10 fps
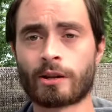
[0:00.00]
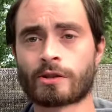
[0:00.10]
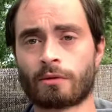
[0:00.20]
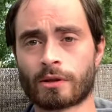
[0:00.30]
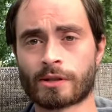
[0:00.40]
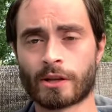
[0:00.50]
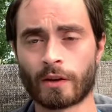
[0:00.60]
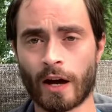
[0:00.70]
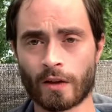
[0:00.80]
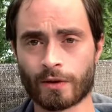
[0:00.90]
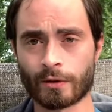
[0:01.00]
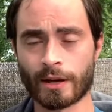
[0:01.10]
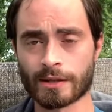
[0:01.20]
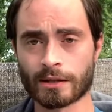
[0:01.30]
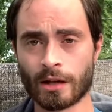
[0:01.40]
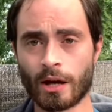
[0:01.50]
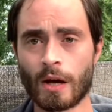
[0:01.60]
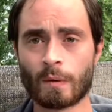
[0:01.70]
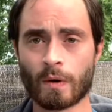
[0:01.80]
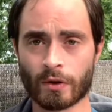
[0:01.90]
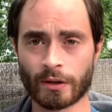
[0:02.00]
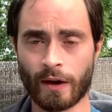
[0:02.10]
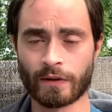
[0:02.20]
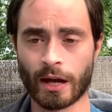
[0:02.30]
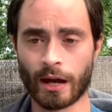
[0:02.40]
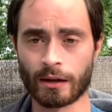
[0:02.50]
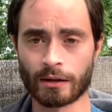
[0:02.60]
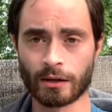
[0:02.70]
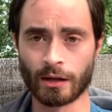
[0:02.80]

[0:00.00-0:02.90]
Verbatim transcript: so a single-handed thrust with the left hand,